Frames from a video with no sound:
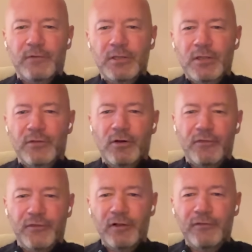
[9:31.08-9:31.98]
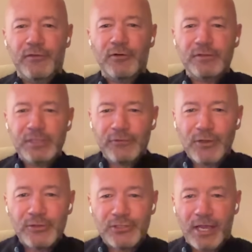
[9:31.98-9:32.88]
You've got Phil Foden, you've
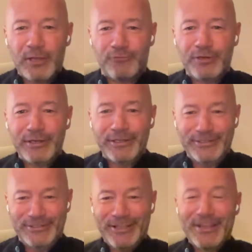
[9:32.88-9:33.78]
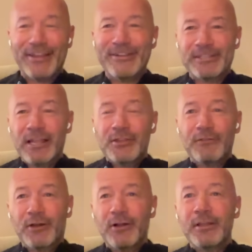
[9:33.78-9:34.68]
got Jack Grealish.
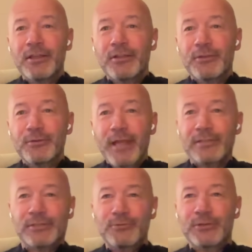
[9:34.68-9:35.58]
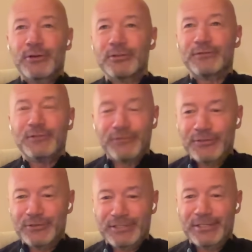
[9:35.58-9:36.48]
You've got Nunez who cost 50
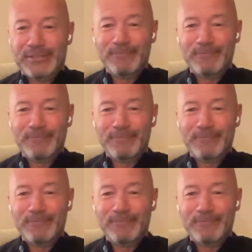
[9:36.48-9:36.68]
or 60